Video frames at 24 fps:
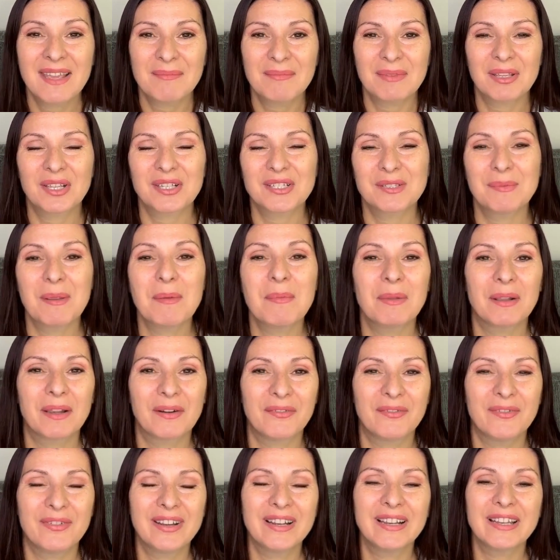Because people
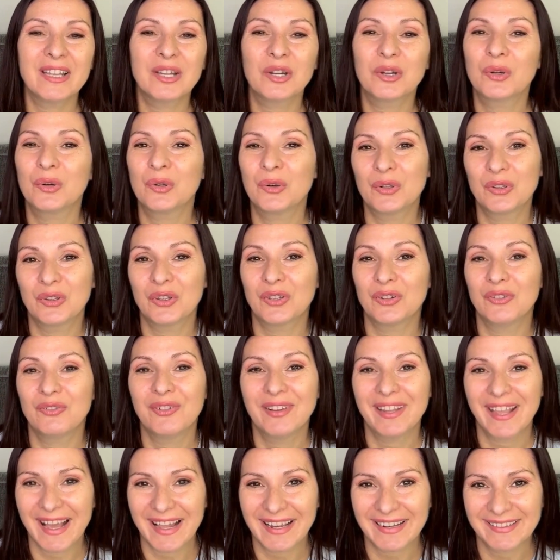are really hooked on
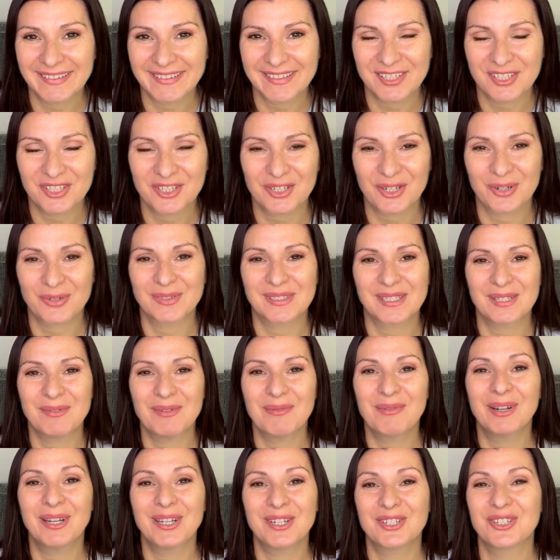reality shows, and we
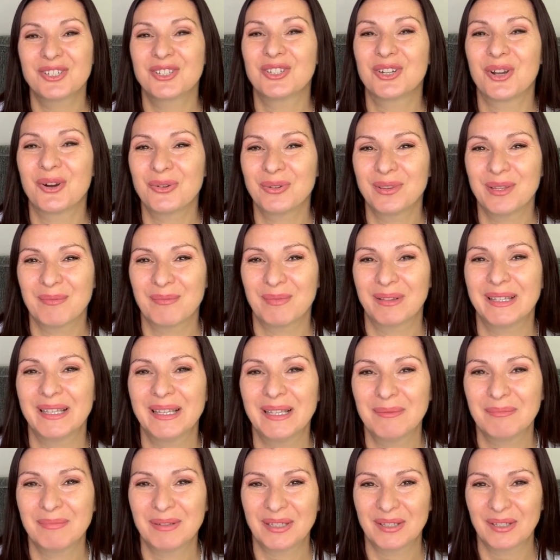want to show them a
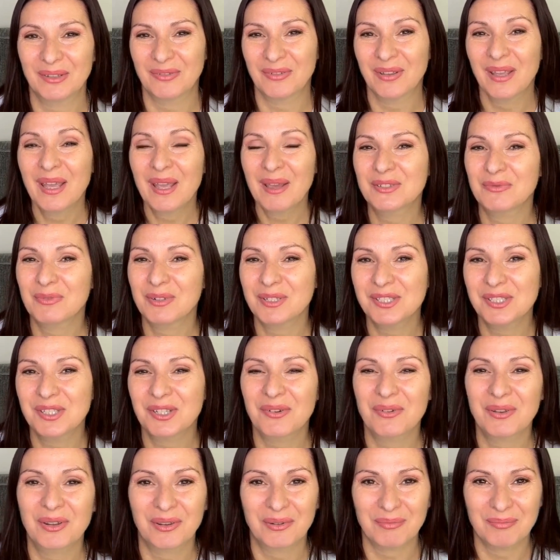little bit of what's
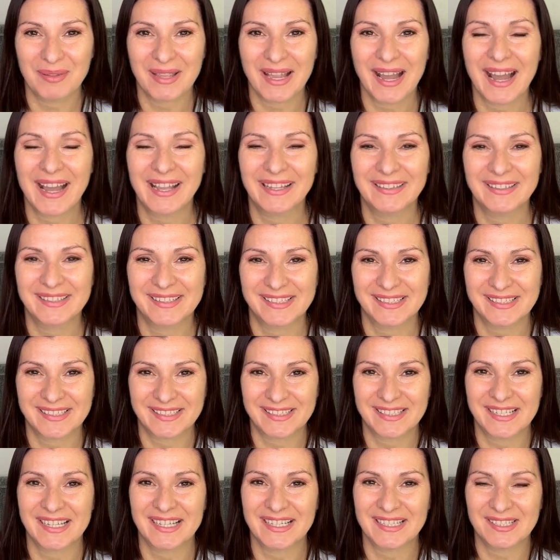going on behind the
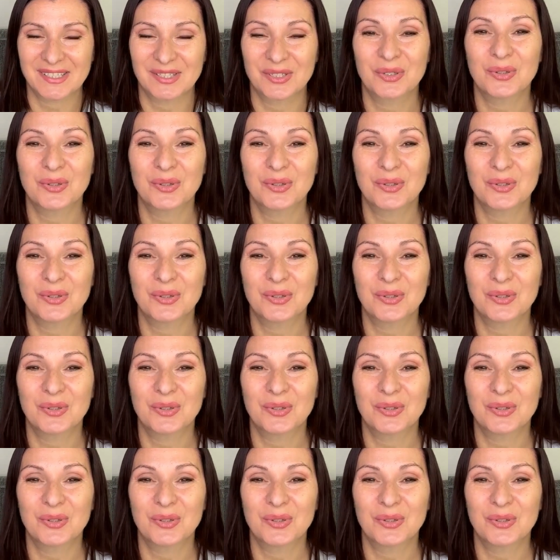scenes.